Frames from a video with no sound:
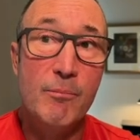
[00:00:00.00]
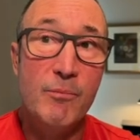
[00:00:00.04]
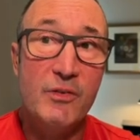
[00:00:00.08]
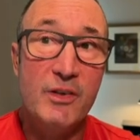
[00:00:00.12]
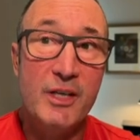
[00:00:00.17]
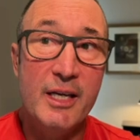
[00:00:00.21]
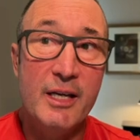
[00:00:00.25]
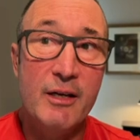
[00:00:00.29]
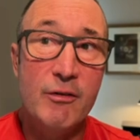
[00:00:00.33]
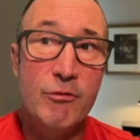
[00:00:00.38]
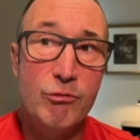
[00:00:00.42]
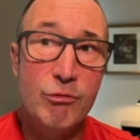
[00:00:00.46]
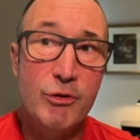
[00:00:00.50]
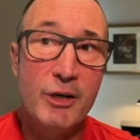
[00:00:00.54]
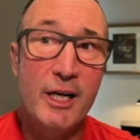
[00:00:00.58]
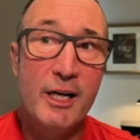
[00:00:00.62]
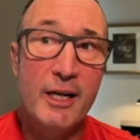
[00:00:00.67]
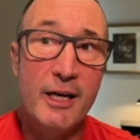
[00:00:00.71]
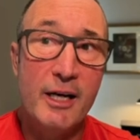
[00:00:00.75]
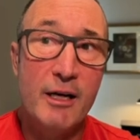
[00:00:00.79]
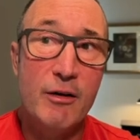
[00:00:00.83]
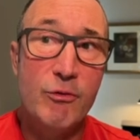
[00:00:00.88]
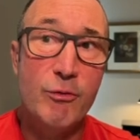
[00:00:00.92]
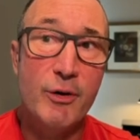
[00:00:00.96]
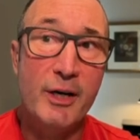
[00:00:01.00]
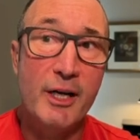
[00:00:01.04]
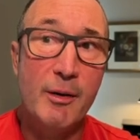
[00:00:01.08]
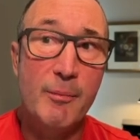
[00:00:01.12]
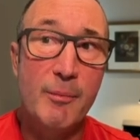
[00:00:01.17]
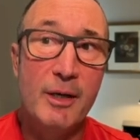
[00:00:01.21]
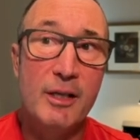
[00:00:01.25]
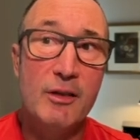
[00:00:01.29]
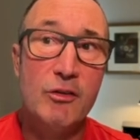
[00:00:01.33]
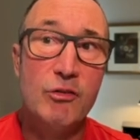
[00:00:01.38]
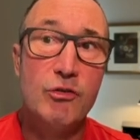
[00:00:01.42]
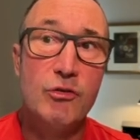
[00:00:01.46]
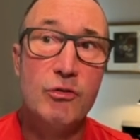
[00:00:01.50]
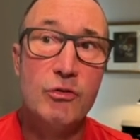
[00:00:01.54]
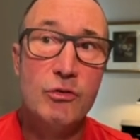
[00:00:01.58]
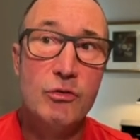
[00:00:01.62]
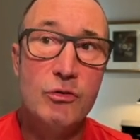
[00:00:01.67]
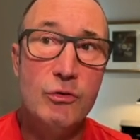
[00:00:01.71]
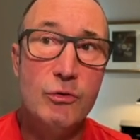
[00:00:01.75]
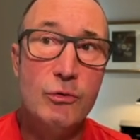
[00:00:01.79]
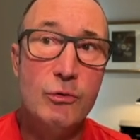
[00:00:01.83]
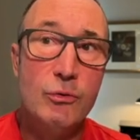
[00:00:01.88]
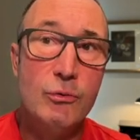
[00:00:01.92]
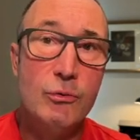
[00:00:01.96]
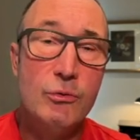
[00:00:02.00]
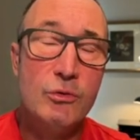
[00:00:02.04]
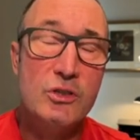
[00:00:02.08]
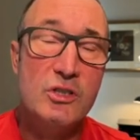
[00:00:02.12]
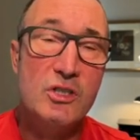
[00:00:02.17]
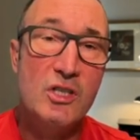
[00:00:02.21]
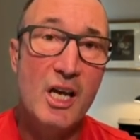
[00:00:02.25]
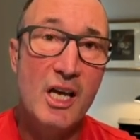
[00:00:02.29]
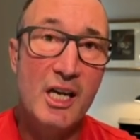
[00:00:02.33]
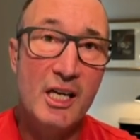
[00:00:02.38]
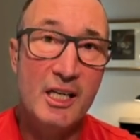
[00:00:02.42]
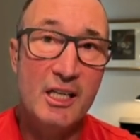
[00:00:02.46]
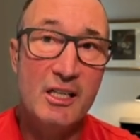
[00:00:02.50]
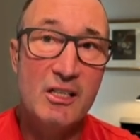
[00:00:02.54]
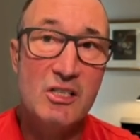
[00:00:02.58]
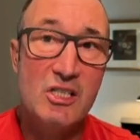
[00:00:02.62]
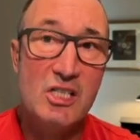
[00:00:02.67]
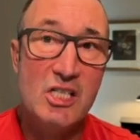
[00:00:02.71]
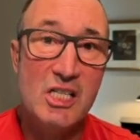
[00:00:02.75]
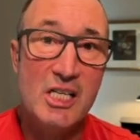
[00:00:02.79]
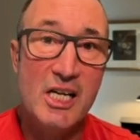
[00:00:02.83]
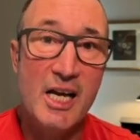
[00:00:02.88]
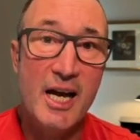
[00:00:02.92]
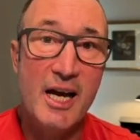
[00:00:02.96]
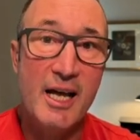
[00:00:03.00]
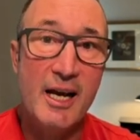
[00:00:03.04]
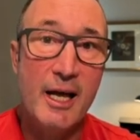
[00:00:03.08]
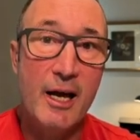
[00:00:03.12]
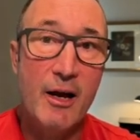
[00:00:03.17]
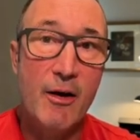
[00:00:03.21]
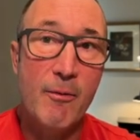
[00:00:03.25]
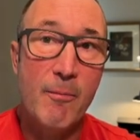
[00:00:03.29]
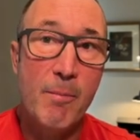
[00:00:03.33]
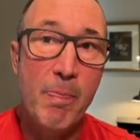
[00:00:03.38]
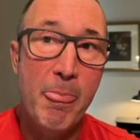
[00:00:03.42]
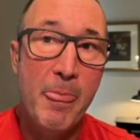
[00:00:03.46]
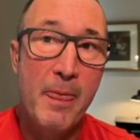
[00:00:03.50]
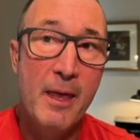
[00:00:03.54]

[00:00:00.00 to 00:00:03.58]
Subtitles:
yeah, really I recommend you staying in Te Anau.